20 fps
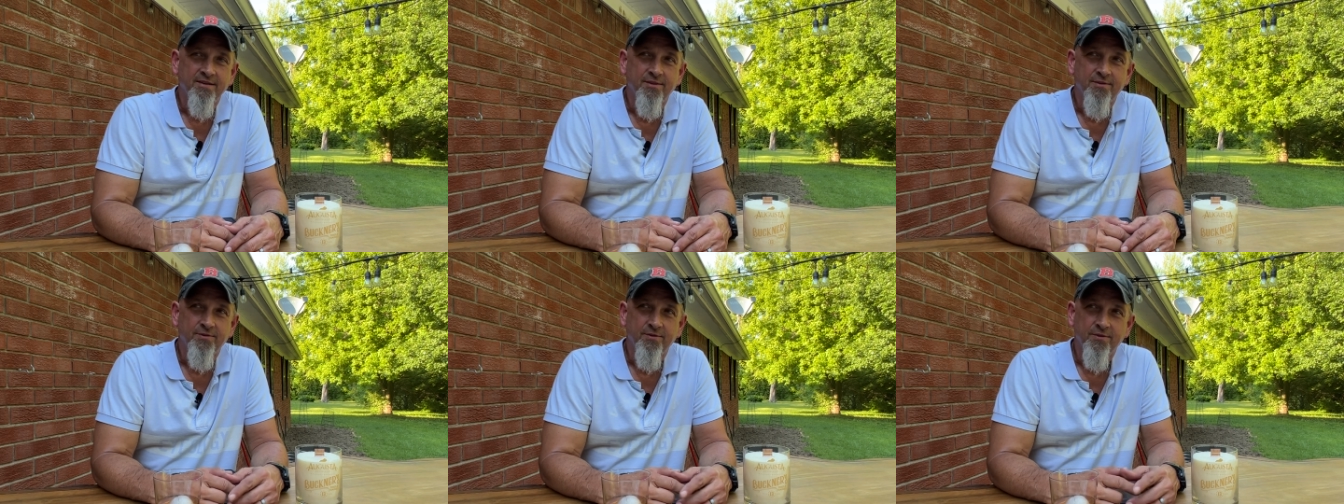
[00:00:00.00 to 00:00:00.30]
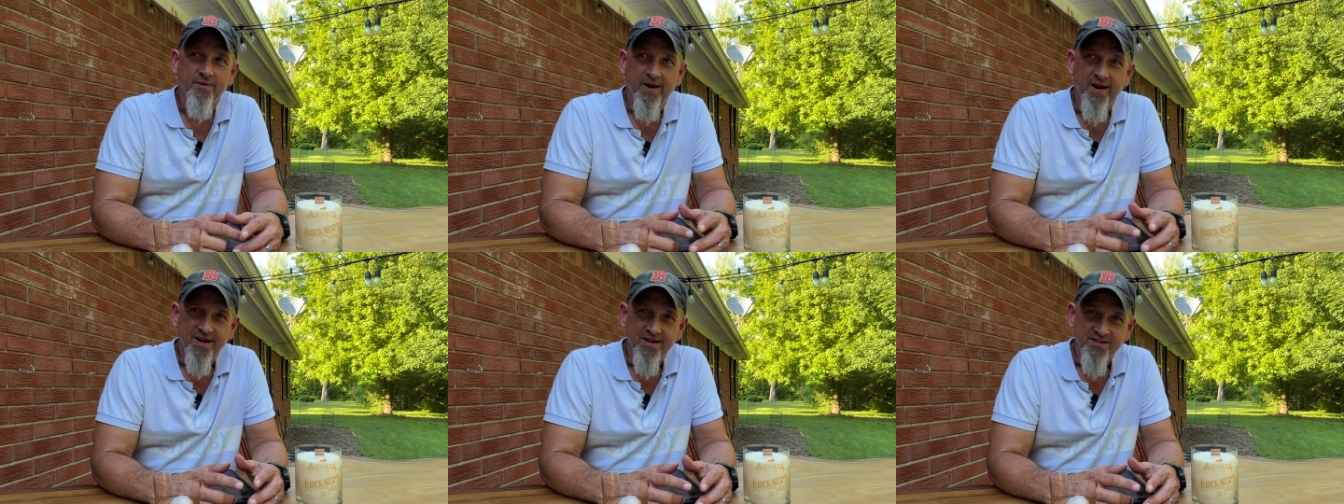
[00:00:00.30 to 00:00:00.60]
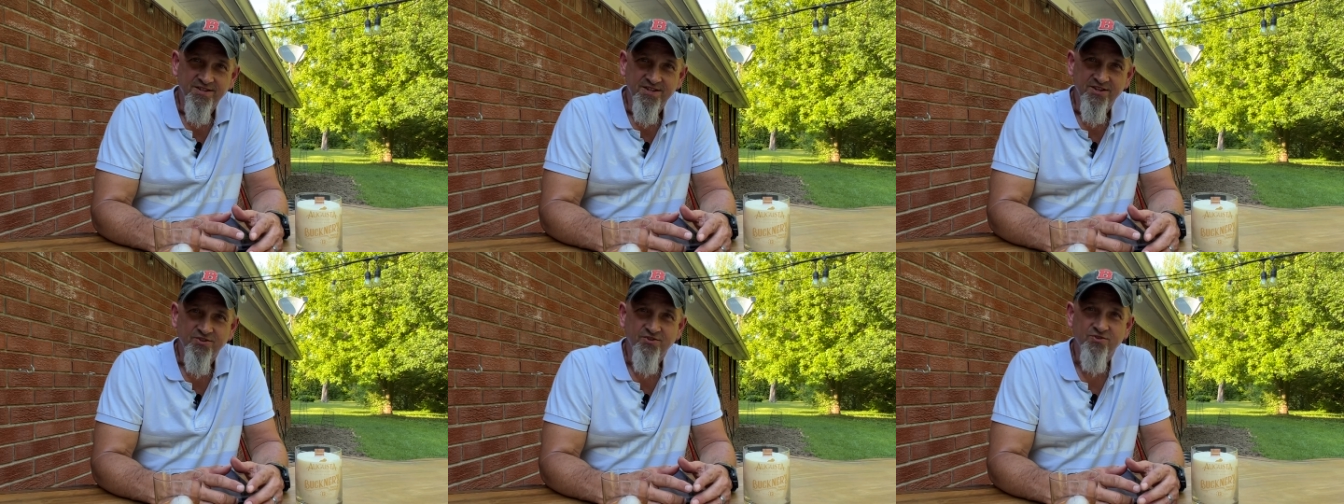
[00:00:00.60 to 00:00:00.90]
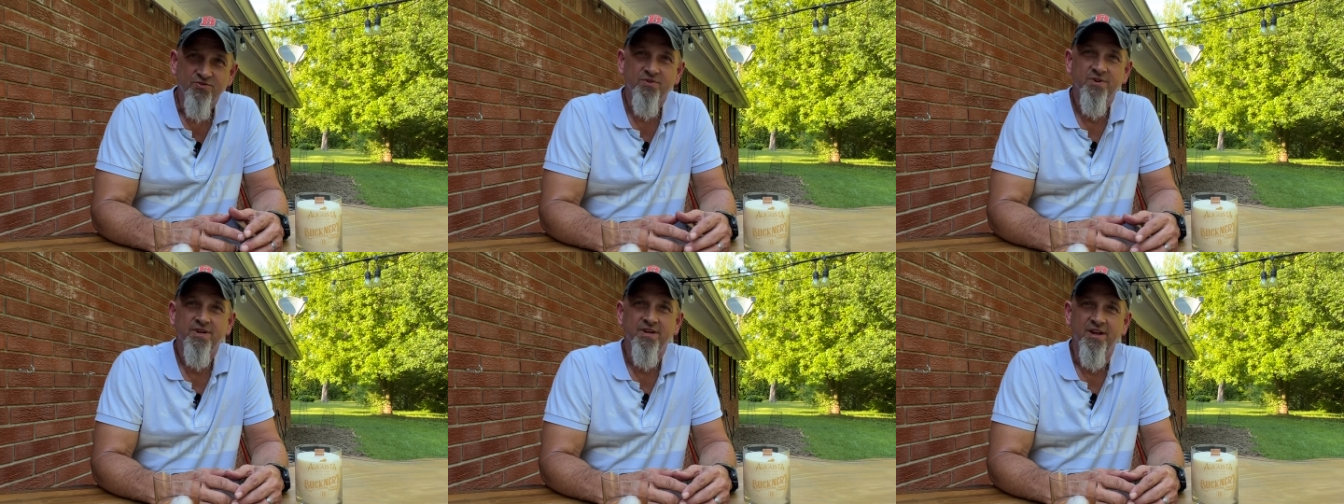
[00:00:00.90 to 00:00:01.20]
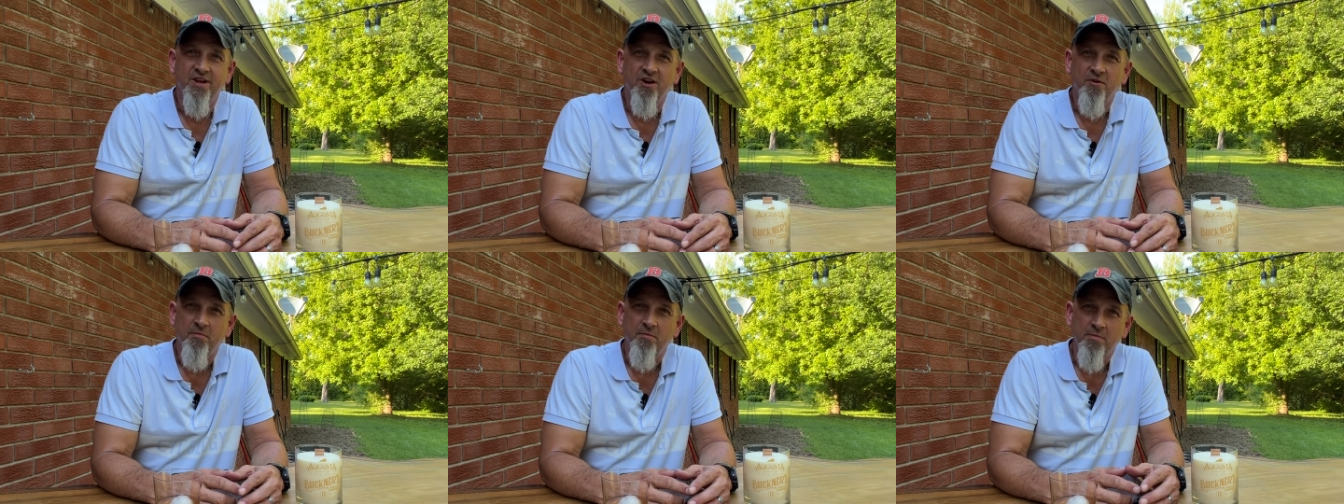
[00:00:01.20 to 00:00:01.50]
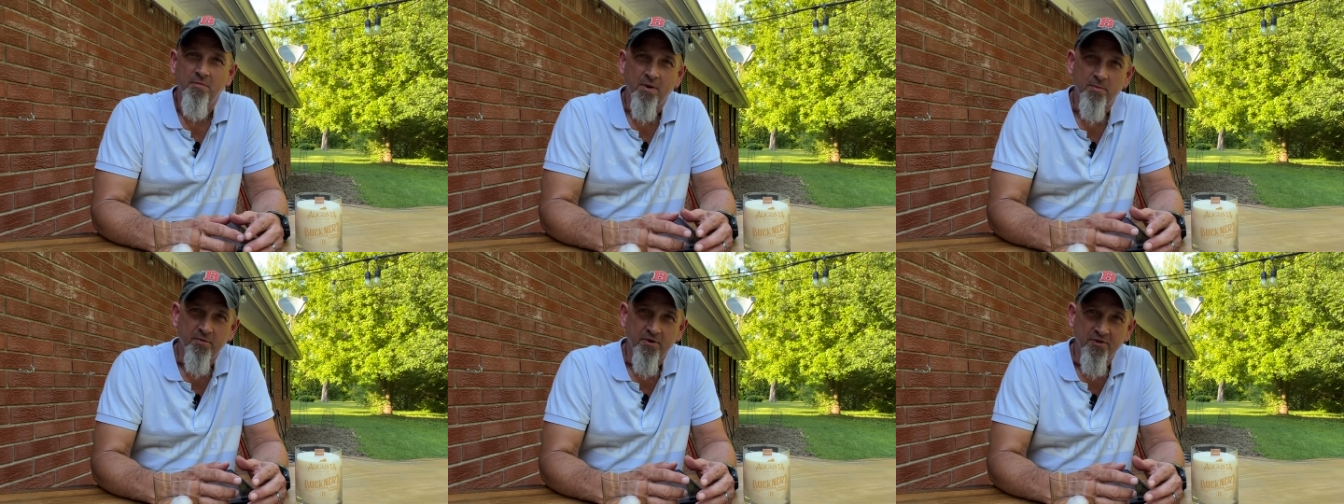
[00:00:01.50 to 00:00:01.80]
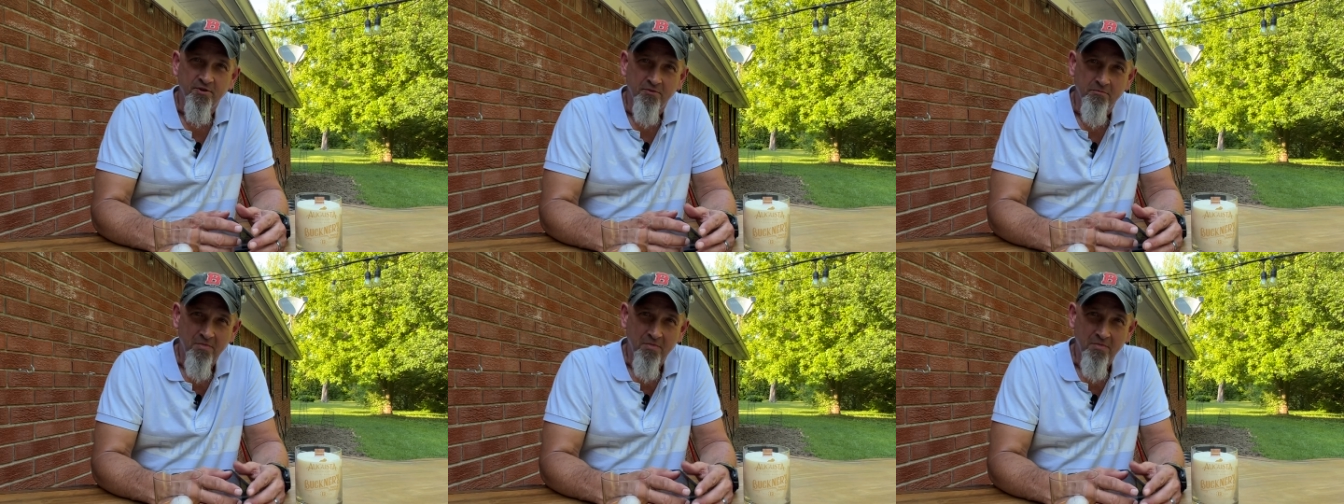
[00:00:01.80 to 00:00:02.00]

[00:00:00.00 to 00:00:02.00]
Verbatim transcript: through ancestry and helping my brother